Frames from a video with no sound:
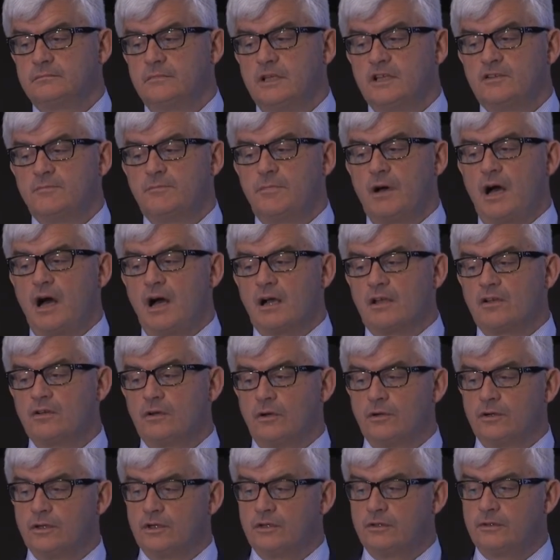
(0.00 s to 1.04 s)
is
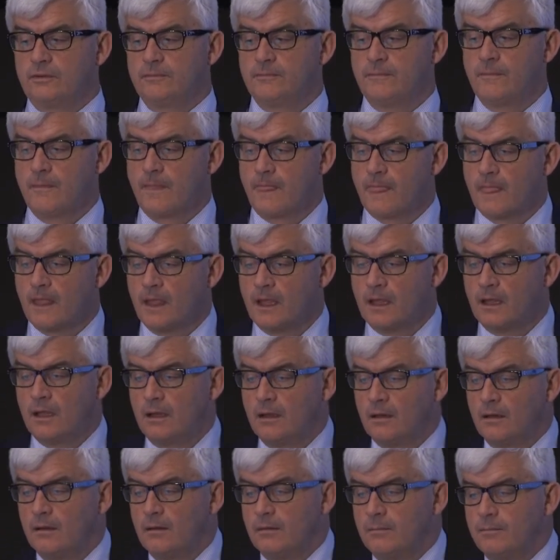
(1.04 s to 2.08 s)
barcoded,
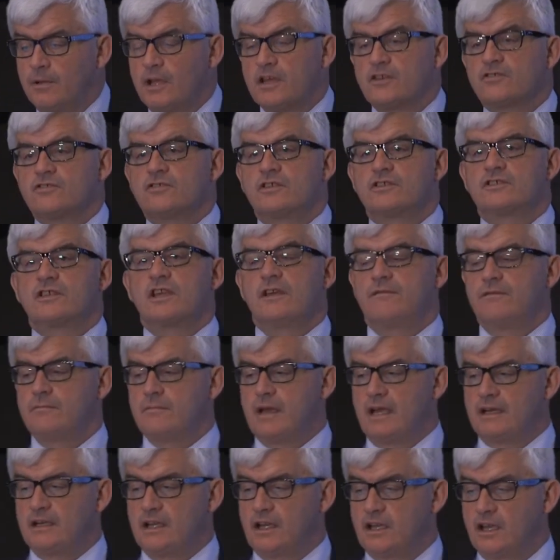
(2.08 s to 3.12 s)
patient is given
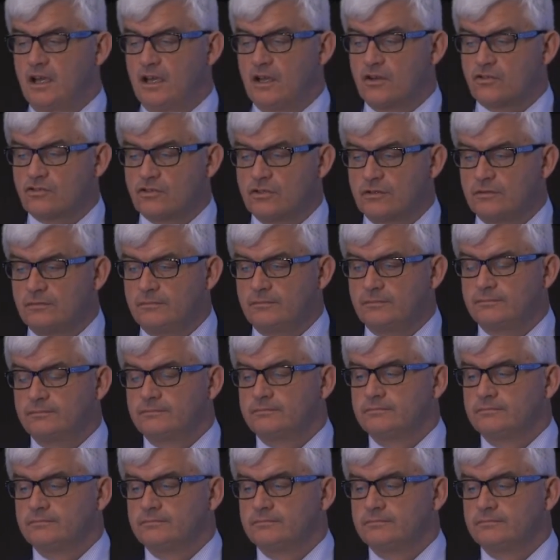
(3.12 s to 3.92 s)
medication,